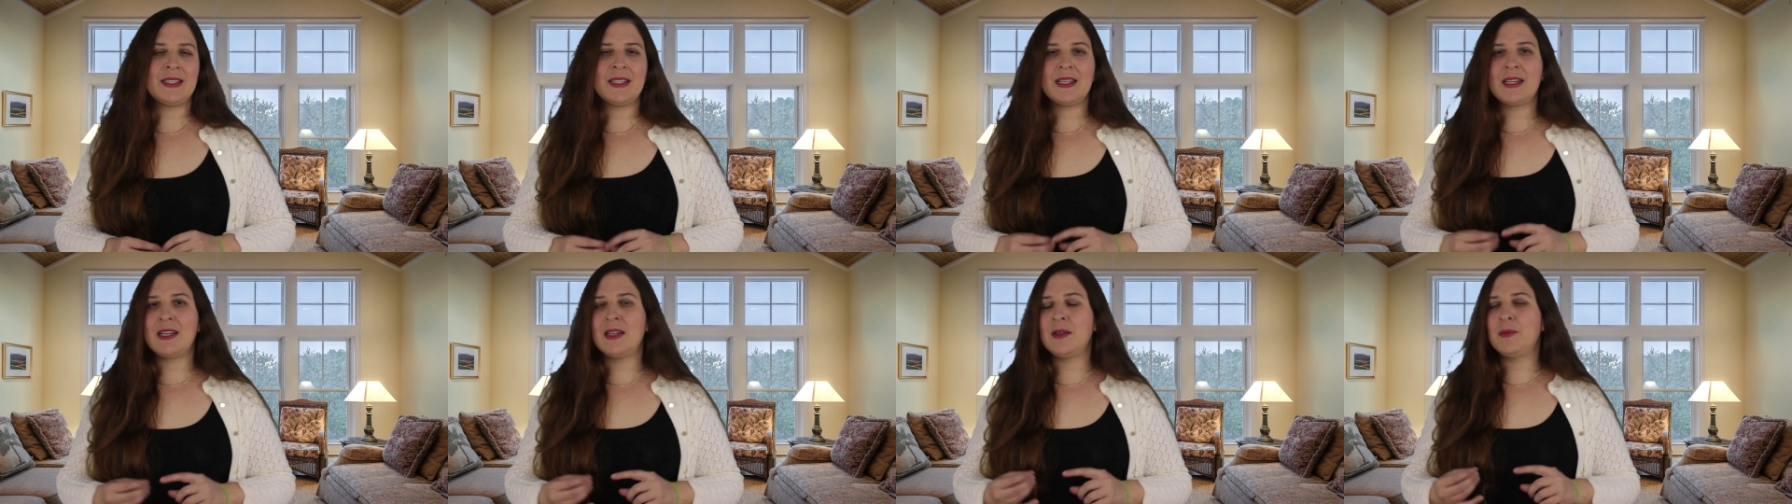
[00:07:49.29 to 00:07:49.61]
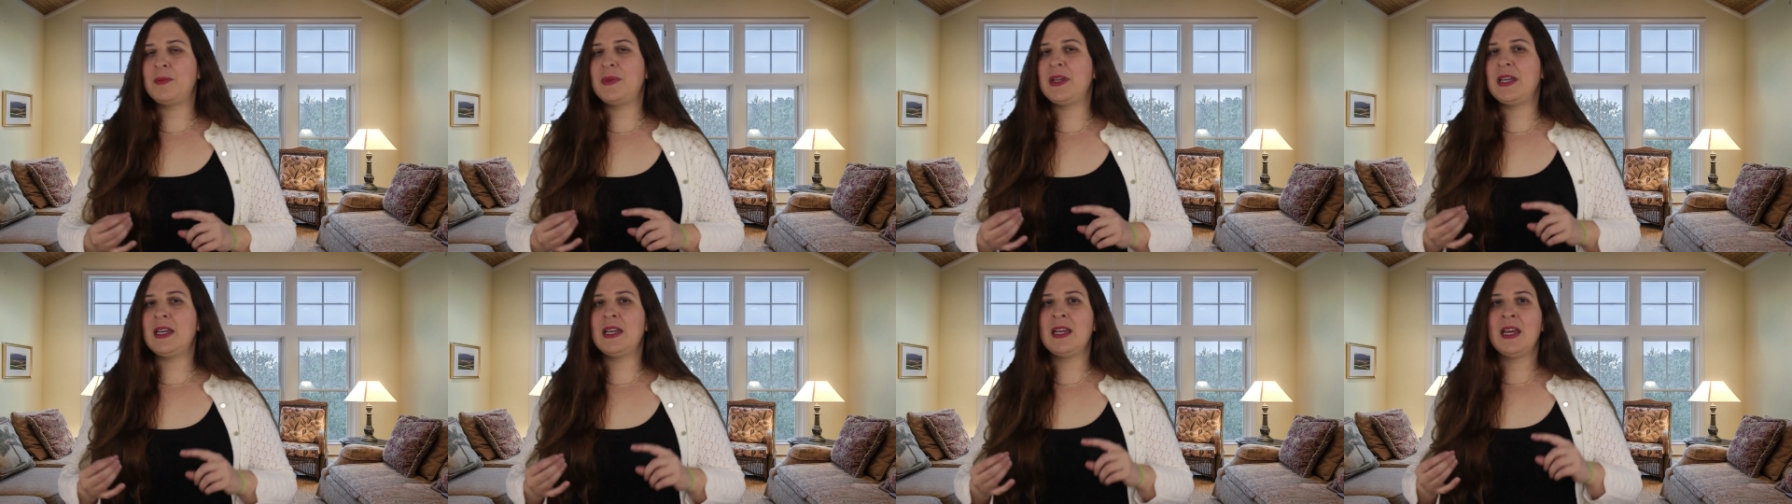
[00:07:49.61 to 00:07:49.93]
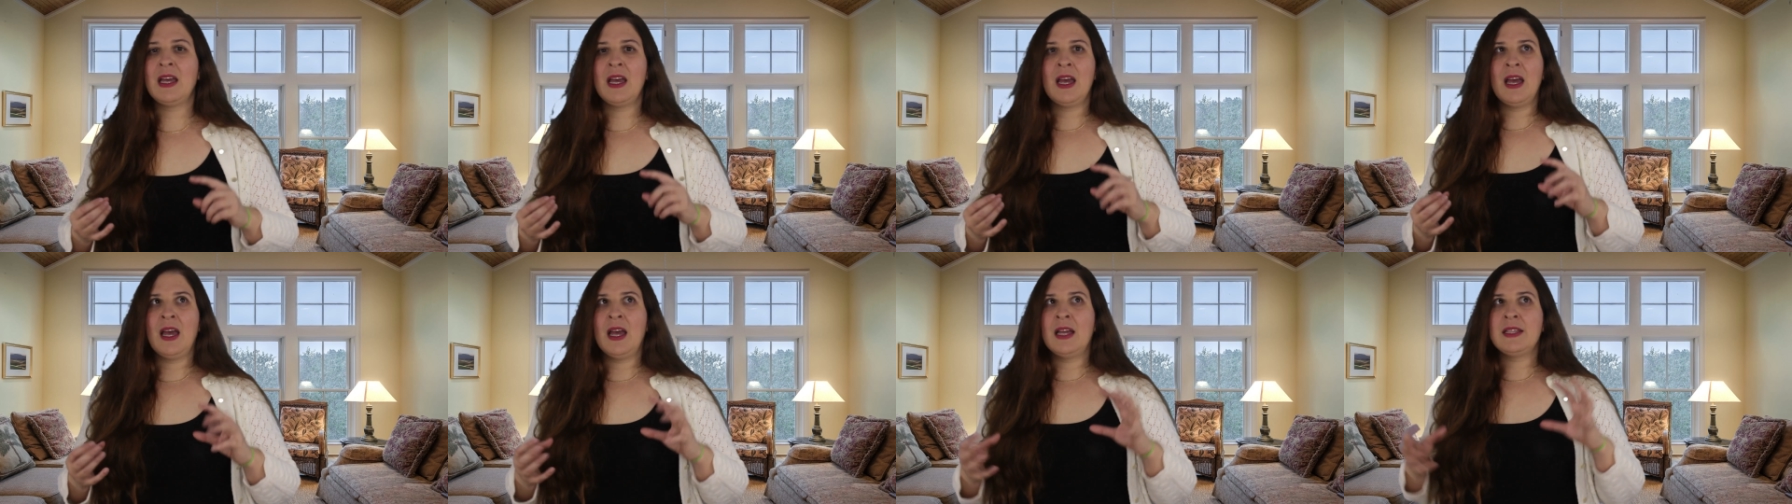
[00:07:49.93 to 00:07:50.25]
It could be
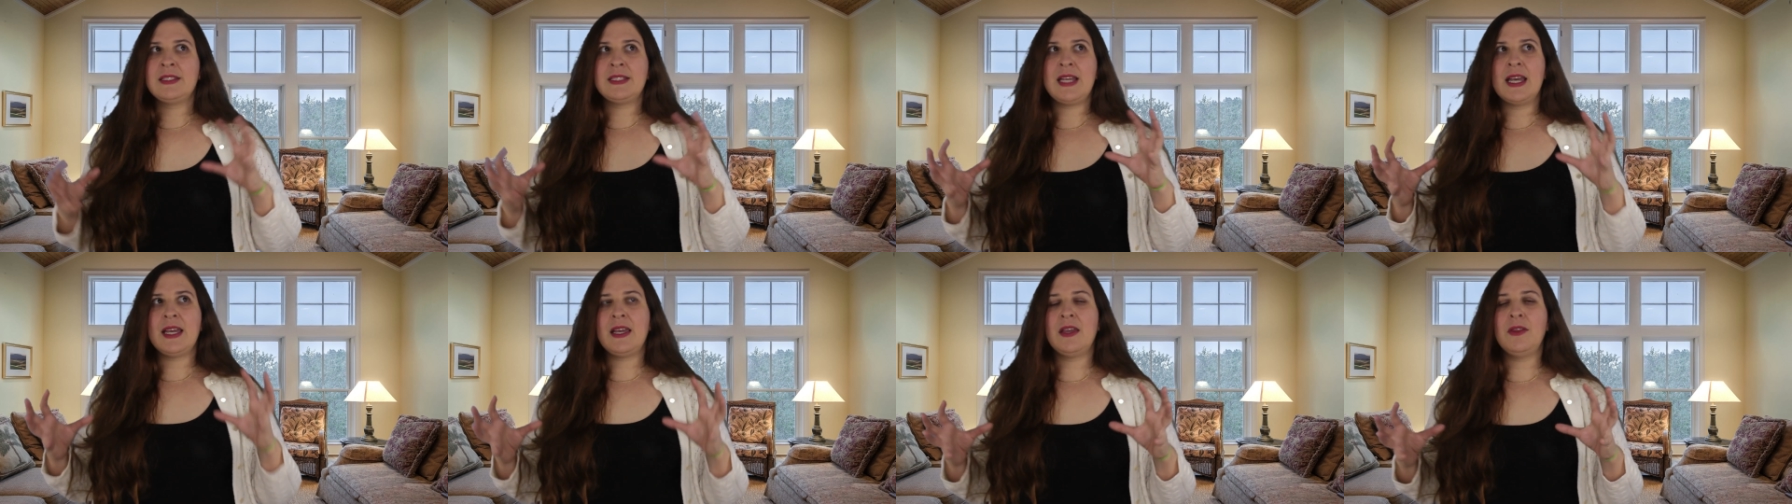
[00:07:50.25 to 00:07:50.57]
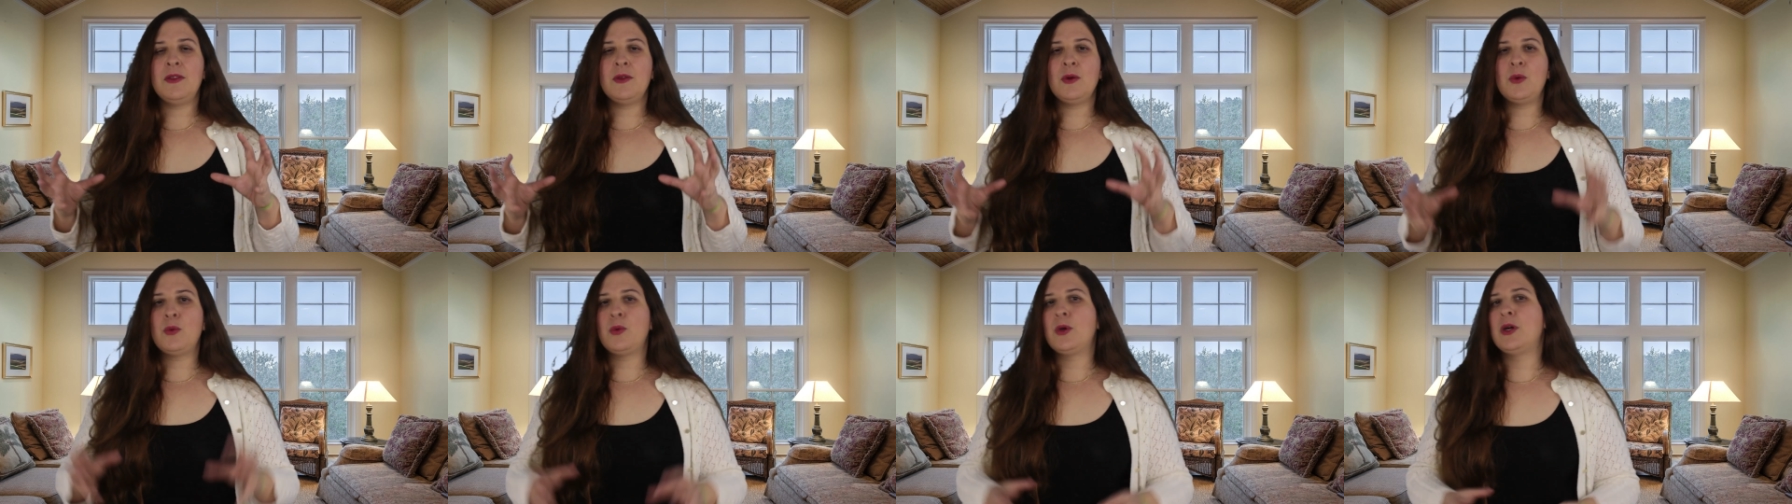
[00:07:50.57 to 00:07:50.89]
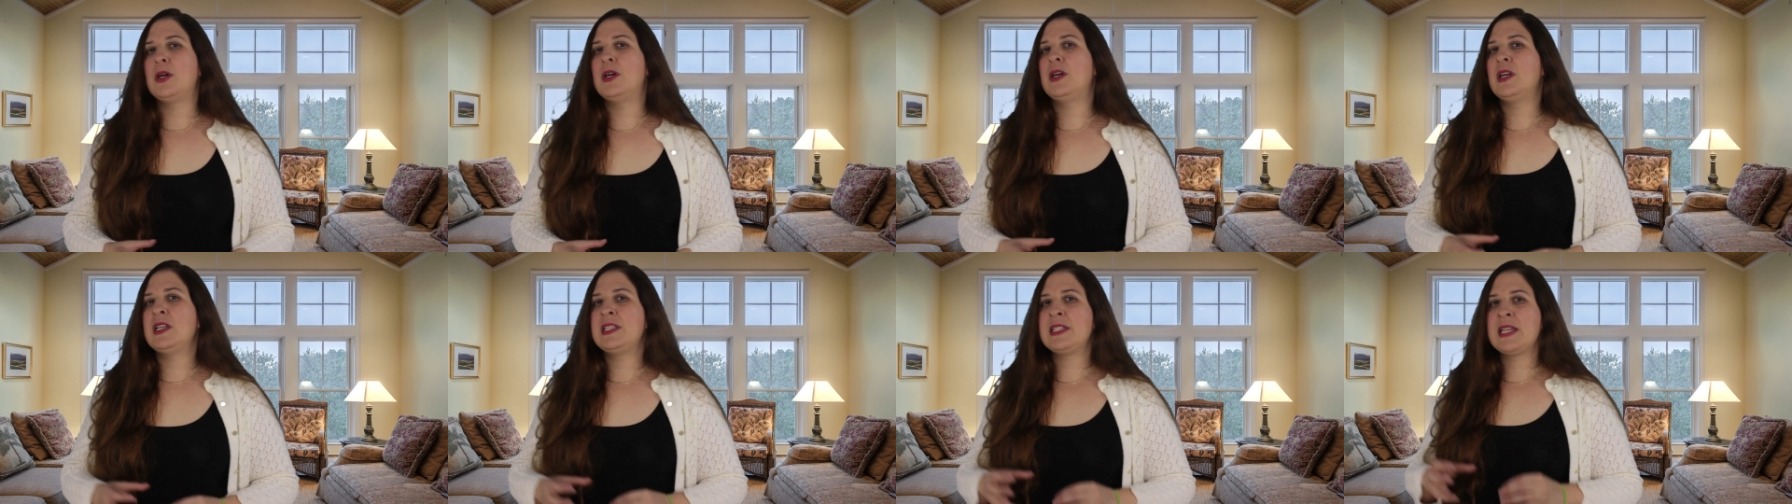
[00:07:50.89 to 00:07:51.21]
taking the
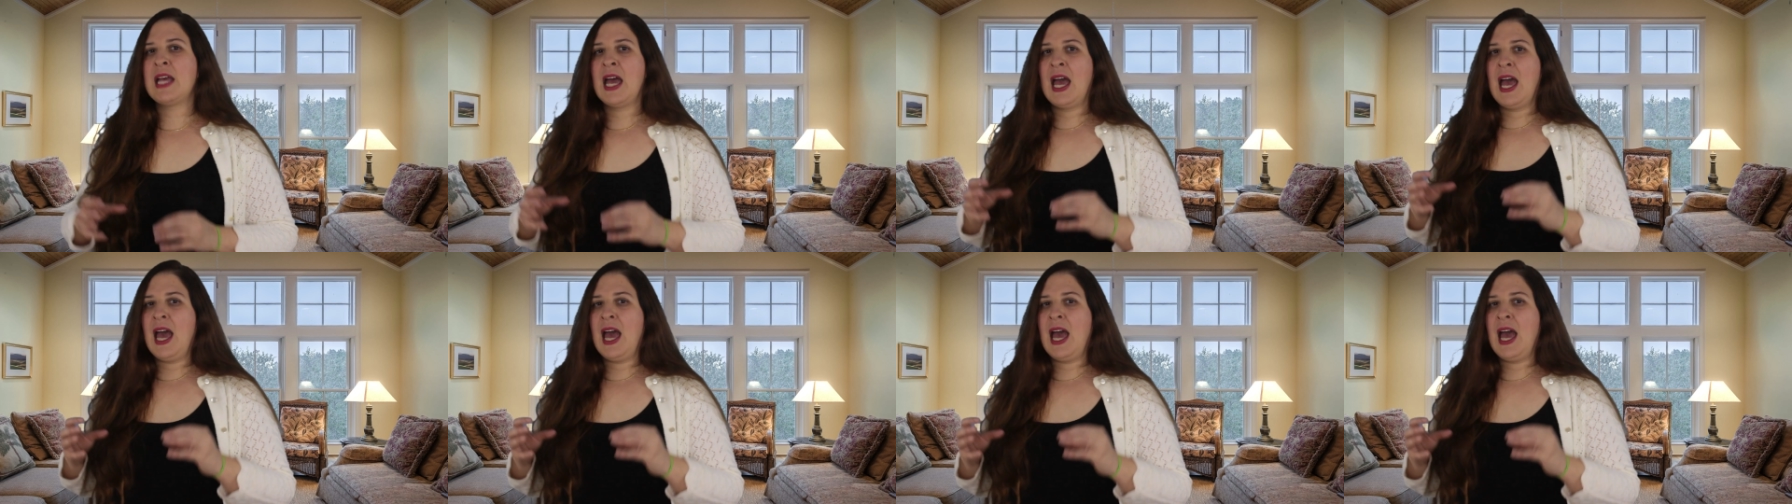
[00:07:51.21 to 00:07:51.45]
words